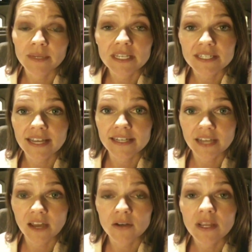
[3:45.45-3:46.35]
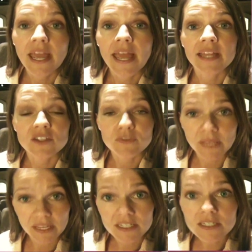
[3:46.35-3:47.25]
and he sat down and
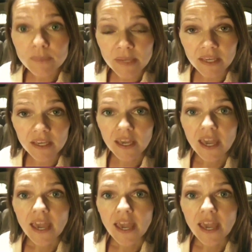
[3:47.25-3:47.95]
began to speak.